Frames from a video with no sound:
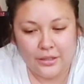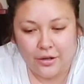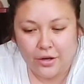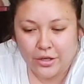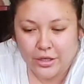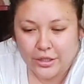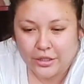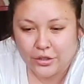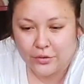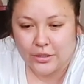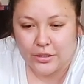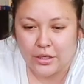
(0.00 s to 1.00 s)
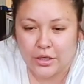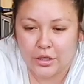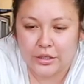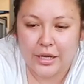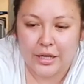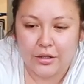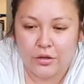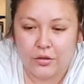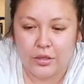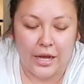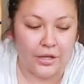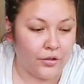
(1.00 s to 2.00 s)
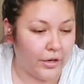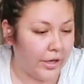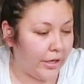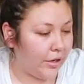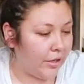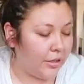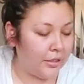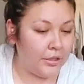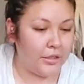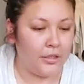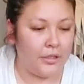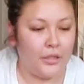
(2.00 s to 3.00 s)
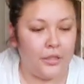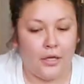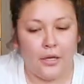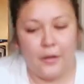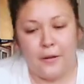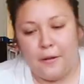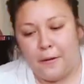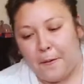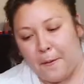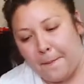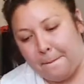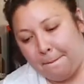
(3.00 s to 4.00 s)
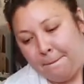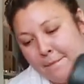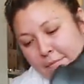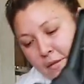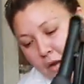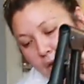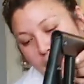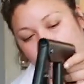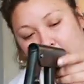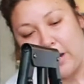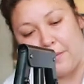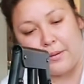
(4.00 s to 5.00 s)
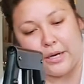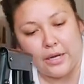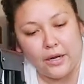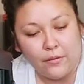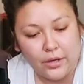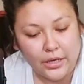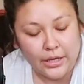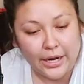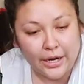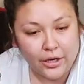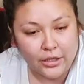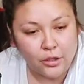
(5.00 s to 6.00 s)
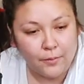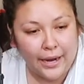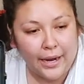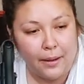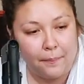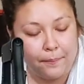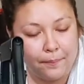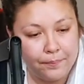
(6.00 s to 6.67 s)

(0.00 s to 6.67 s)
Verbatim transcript: all you need to do is unhook that little latch right here. I'm trying to get the All right, hold on, buddy. I don't want you to get hurt, so back up.